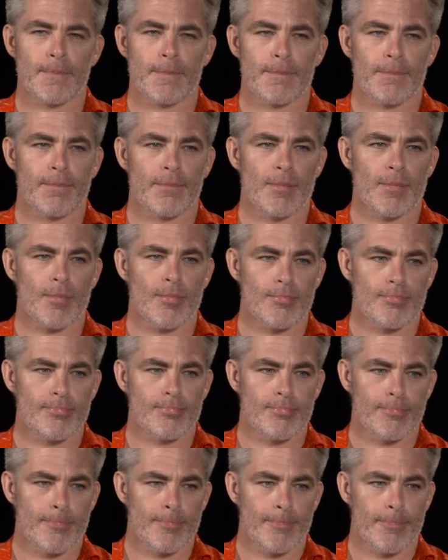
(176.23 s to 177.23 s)

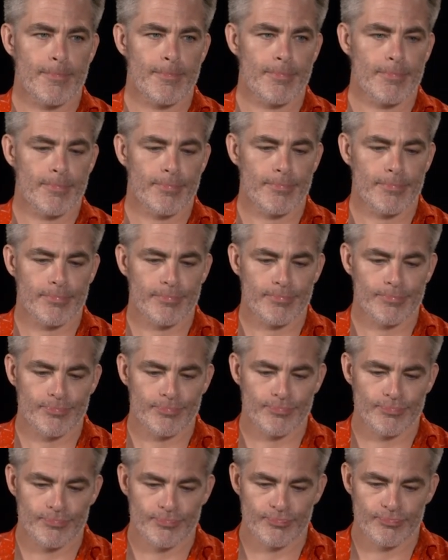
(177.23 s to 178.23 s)

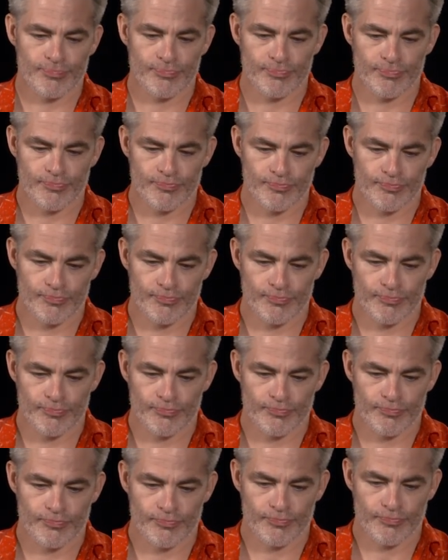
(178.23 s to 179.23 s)

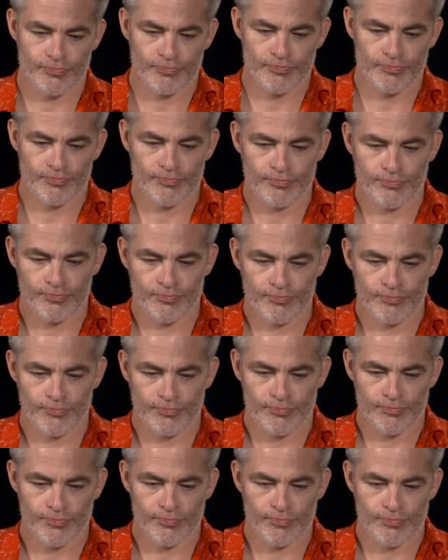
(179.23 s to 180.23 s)

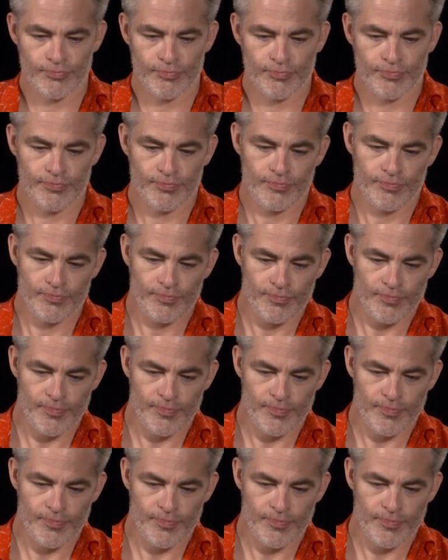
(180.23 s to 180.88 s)
The person shown says nothing.